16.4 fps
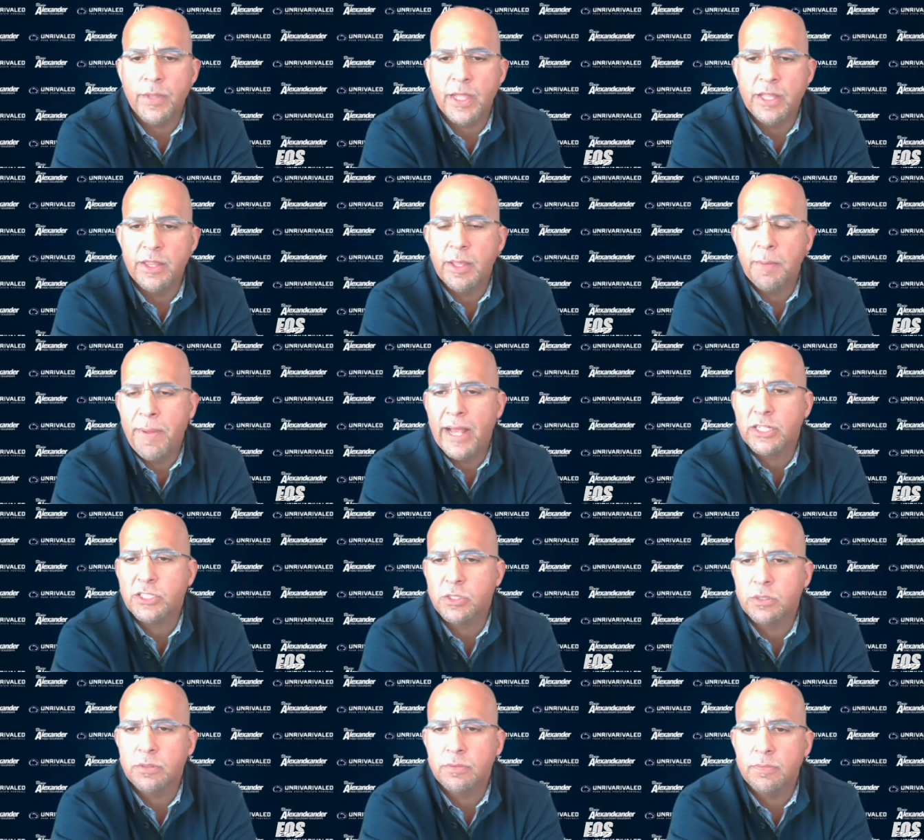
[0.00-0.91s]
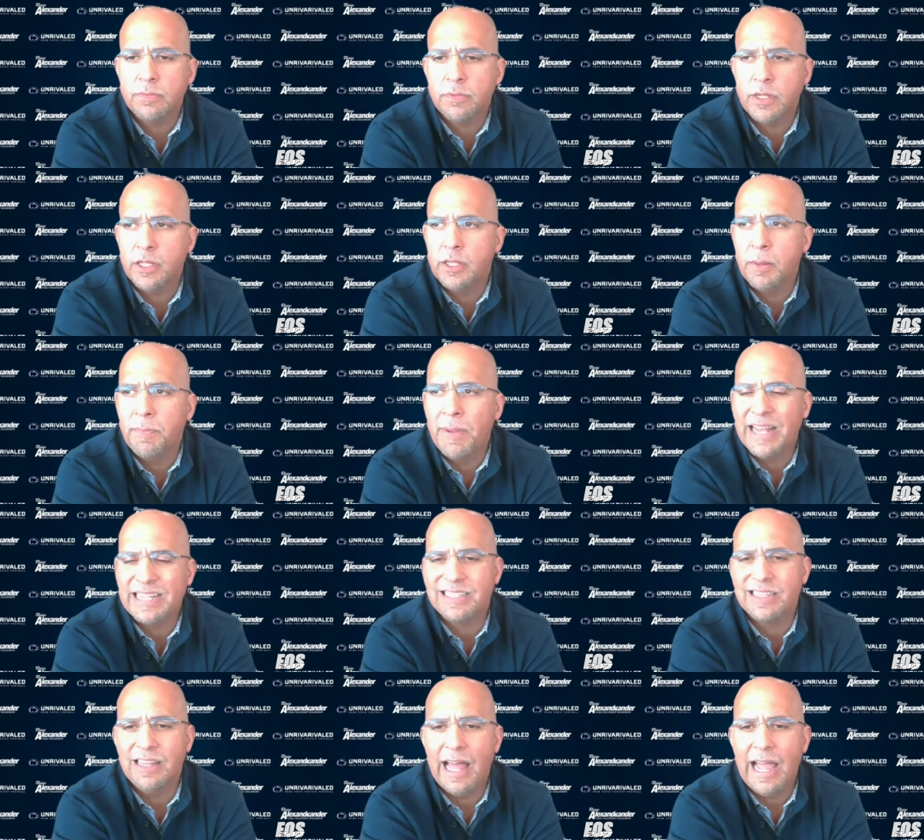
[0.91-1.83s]
in the
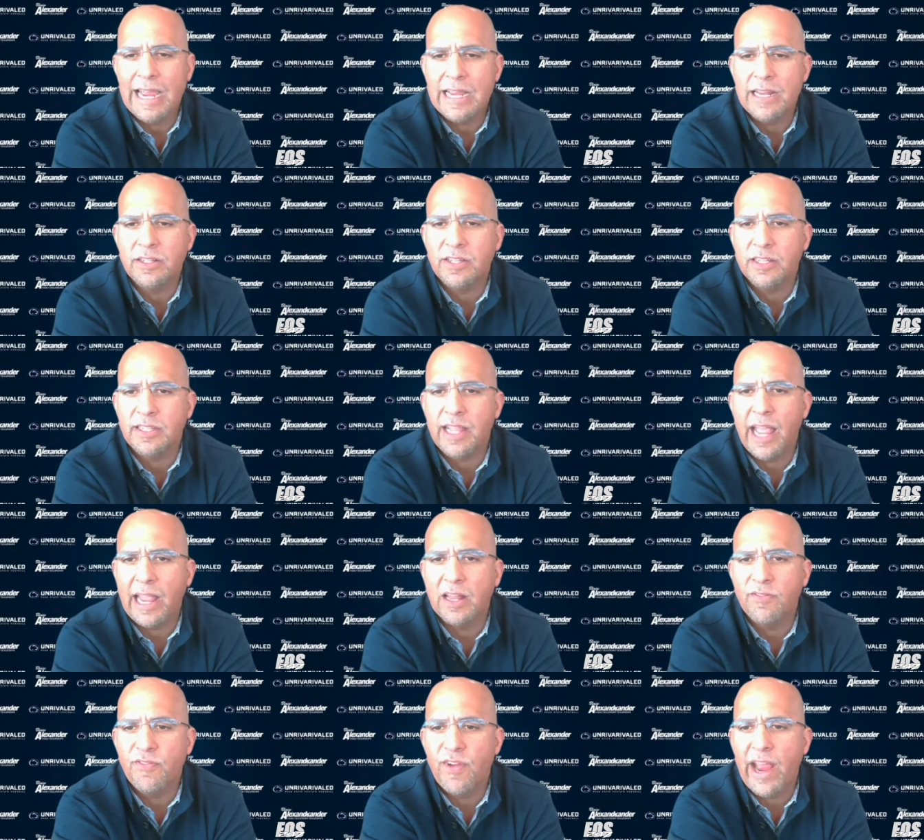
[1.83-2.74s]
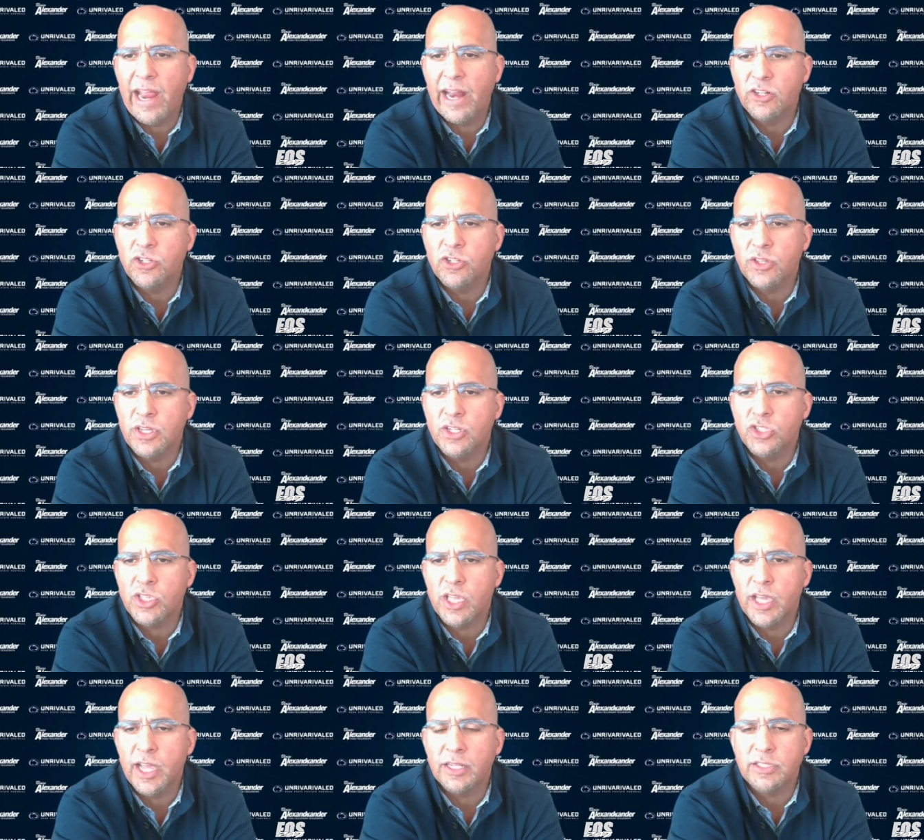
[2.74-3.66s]
best light to take advantage of these
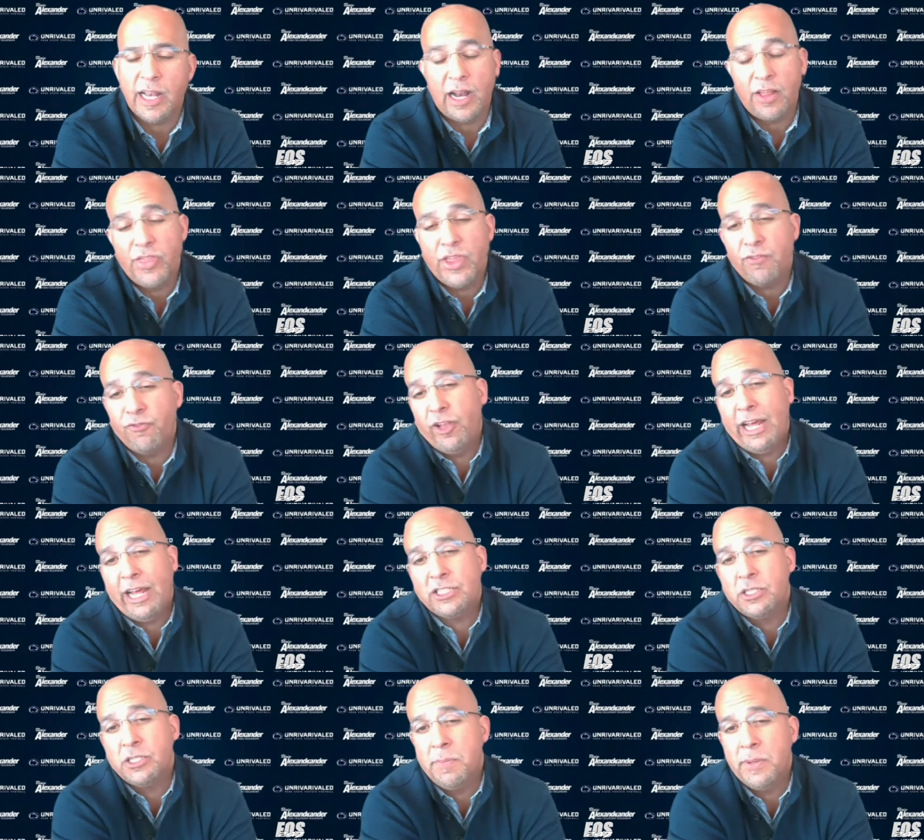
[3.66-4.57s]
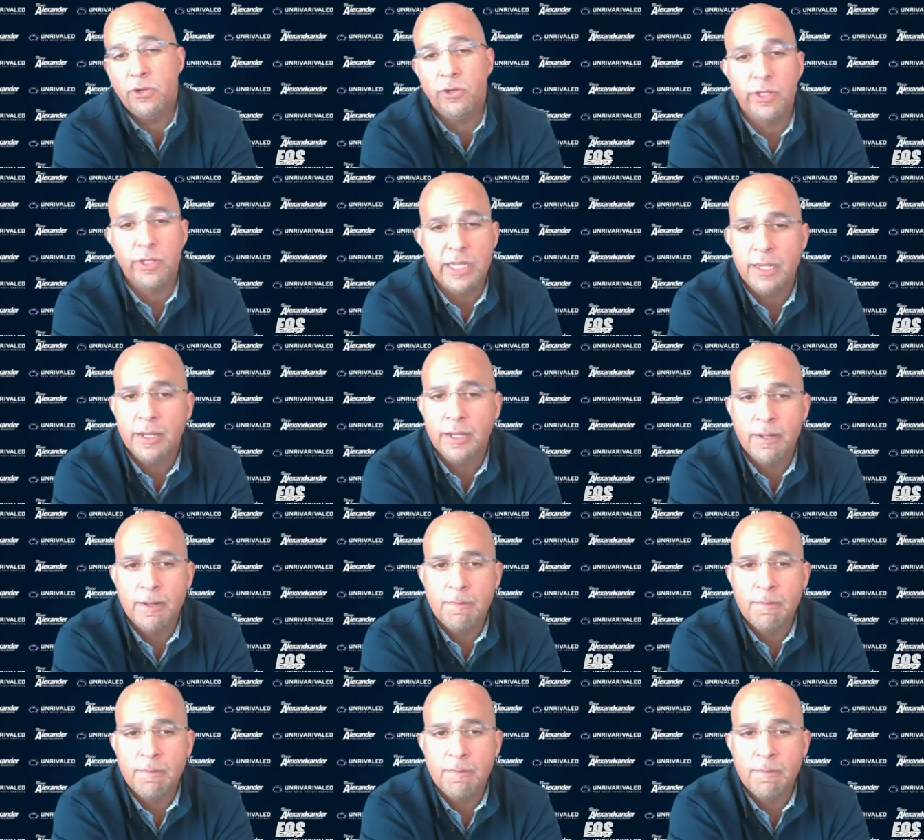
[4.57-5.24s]
things? And I think flexibility